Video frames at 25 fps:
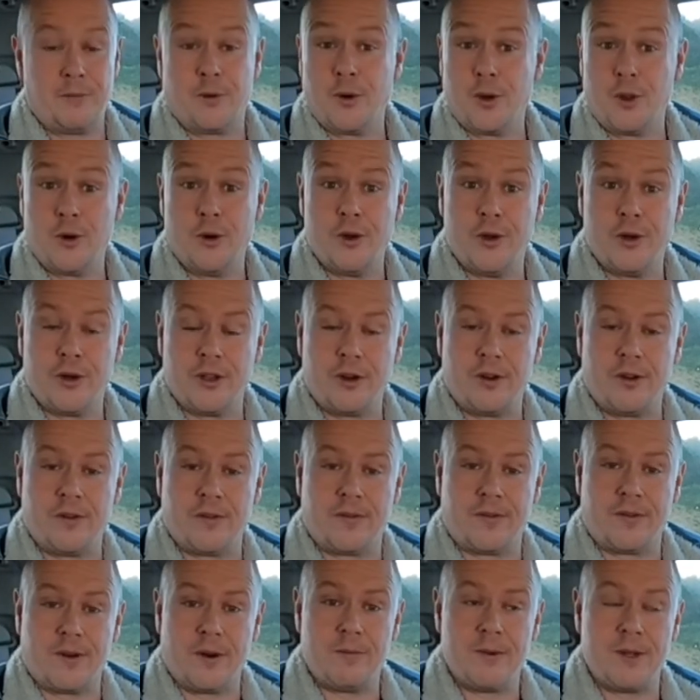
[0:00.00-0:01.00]
I'm going to learn a
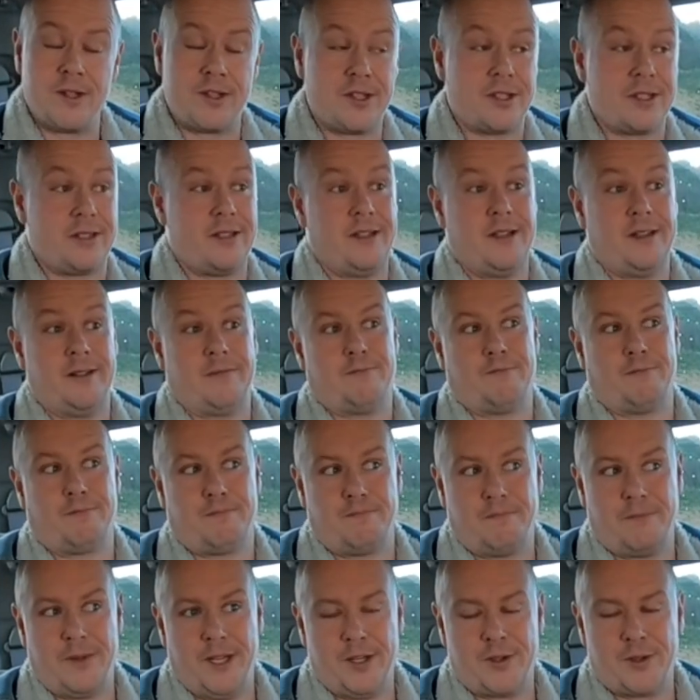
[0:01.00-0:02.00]
lot from it, and
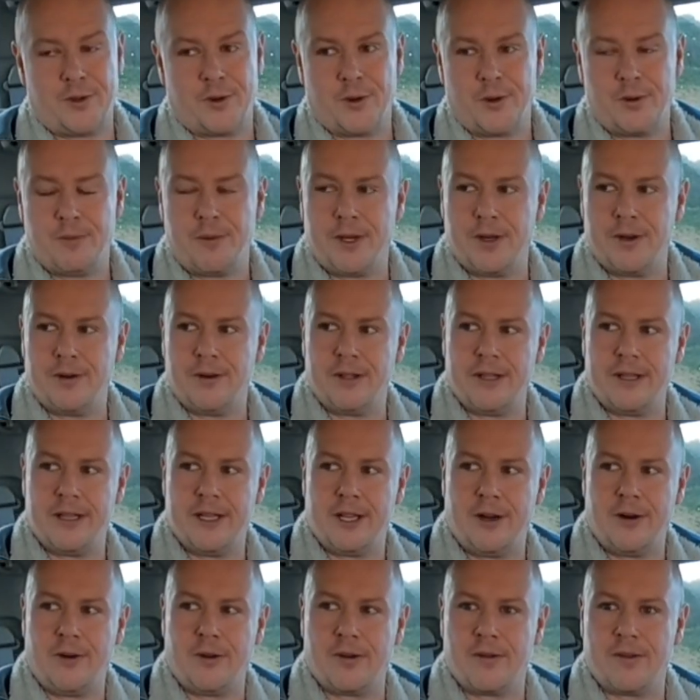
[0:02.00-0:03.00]
it's going to be
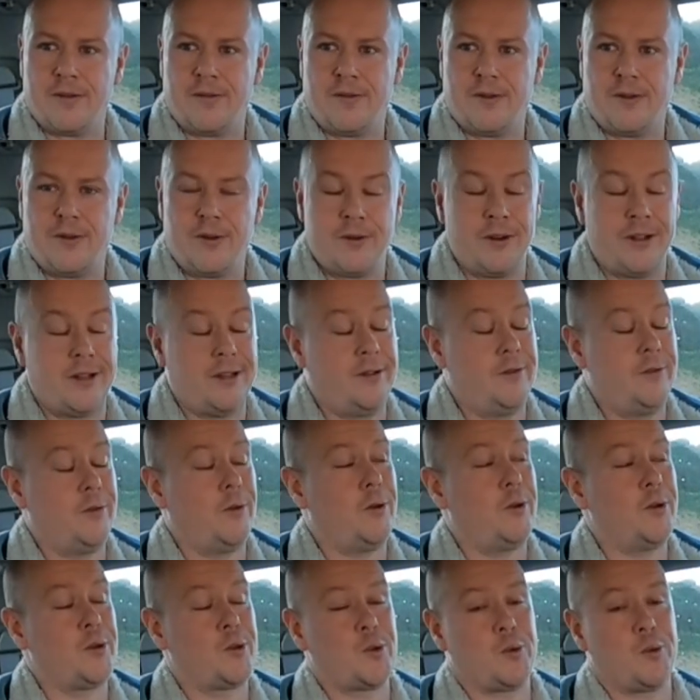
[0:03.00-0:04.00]
a lot of fun.
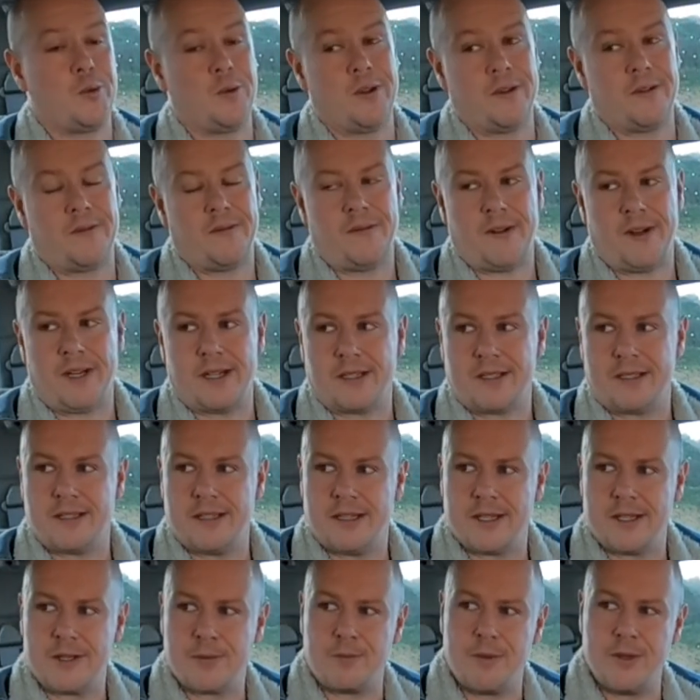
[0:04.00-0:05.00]
And also the
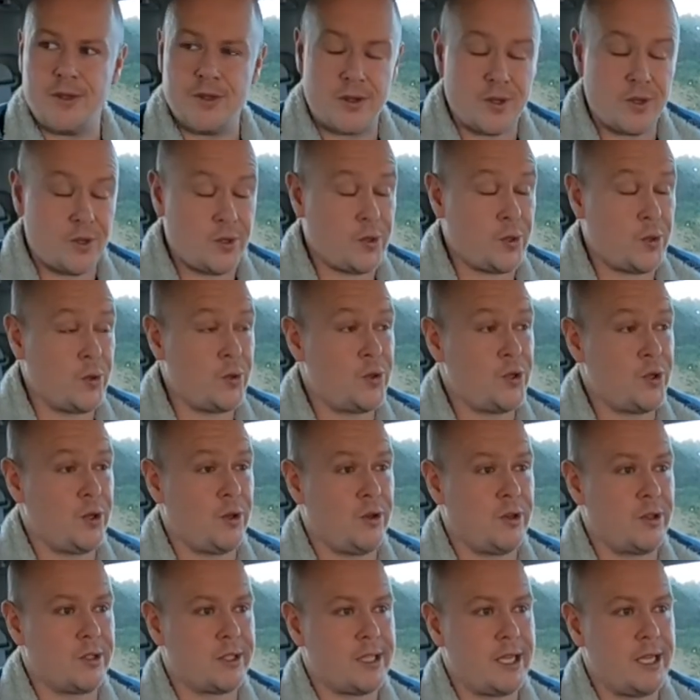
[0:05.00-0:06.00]
fact that it's been
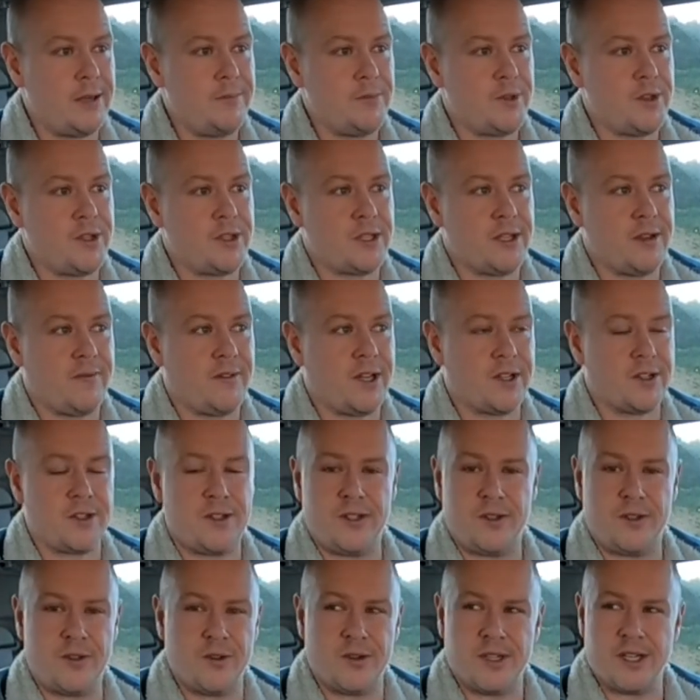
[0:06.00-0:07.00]
such a long time since I've
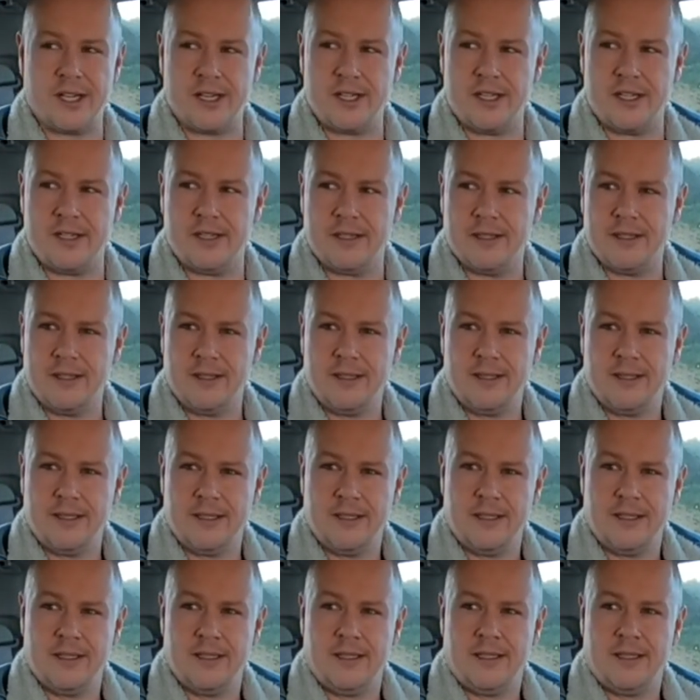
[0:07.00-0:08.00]
actually done any
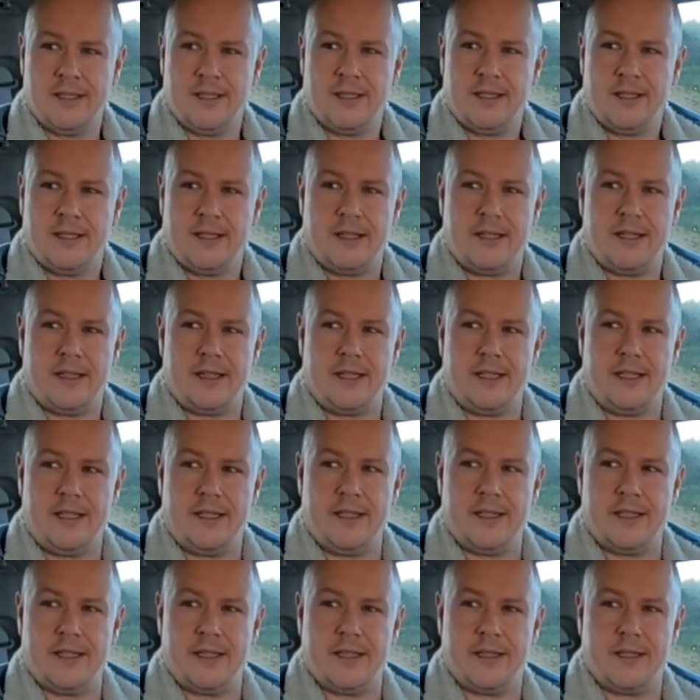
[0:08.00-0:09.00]

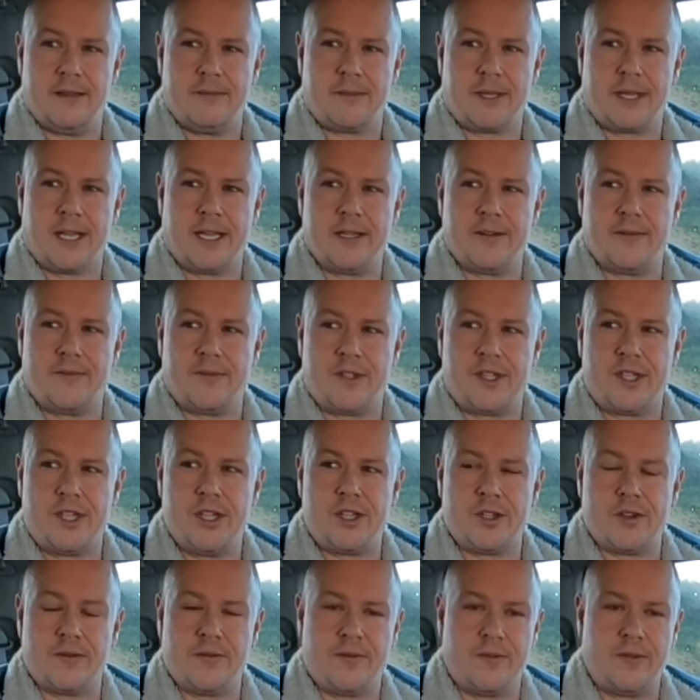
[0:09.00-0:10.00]
kind of
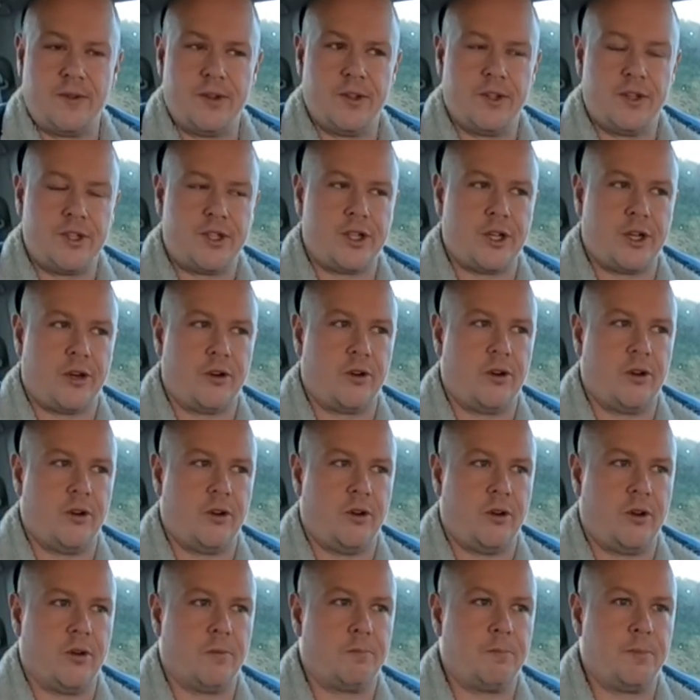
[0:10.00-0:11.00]
decent furniture,
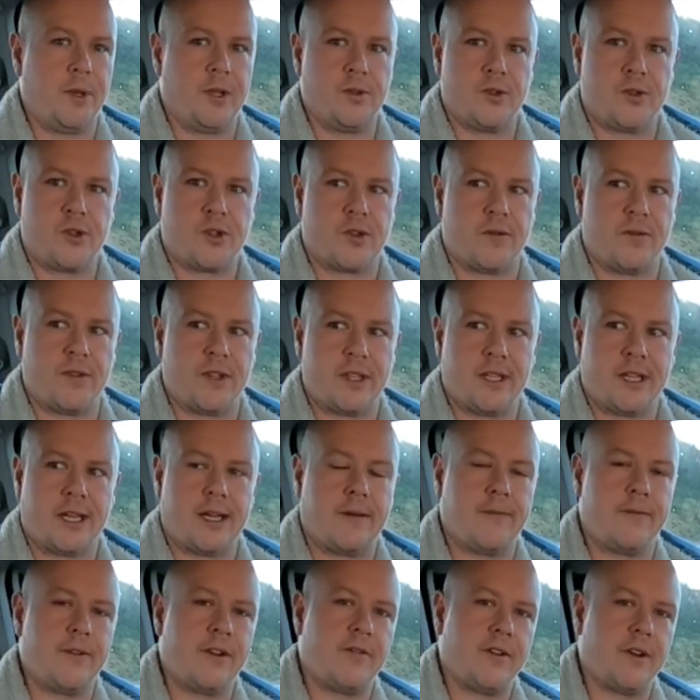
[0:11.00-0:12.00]
or built something
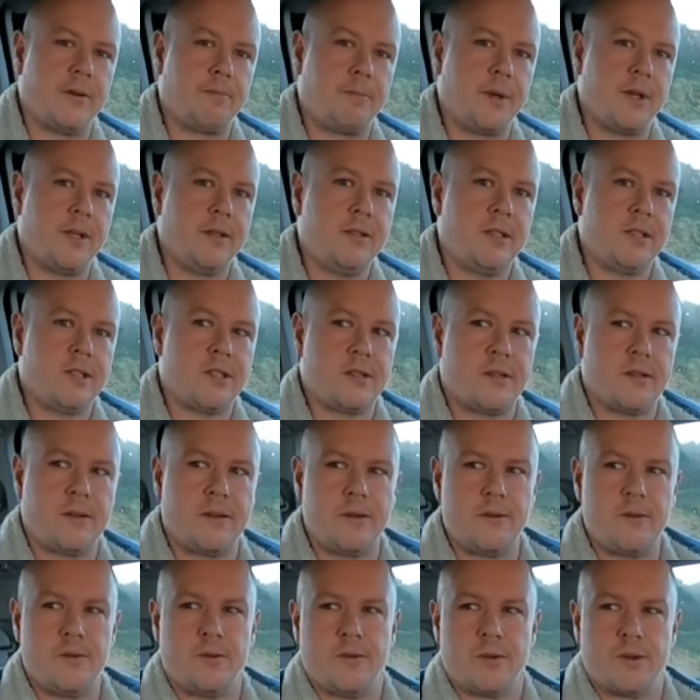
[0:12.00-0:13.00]
that I've never
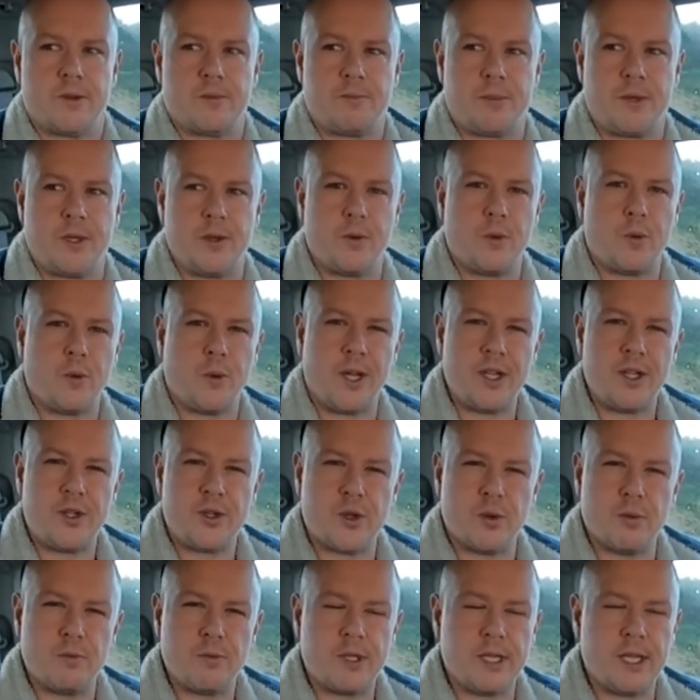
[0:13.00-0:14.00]
built. It's been
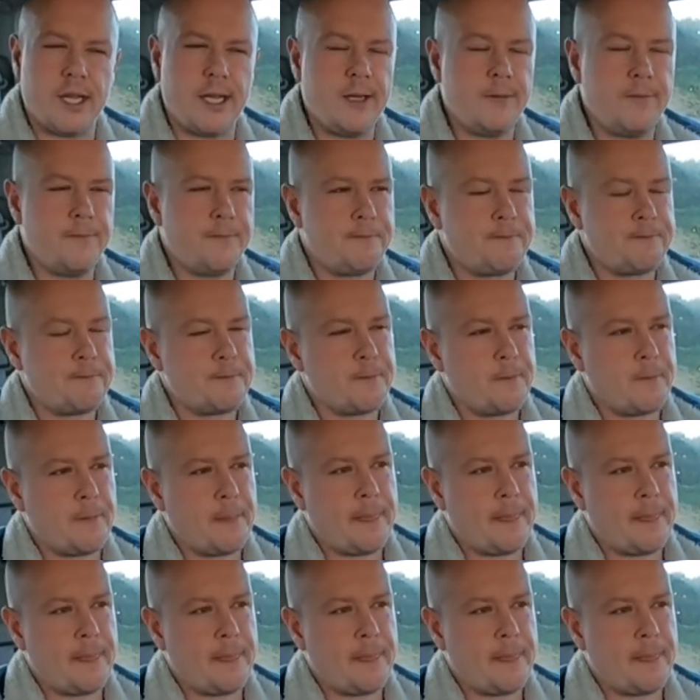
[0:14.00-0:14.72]
quite some time.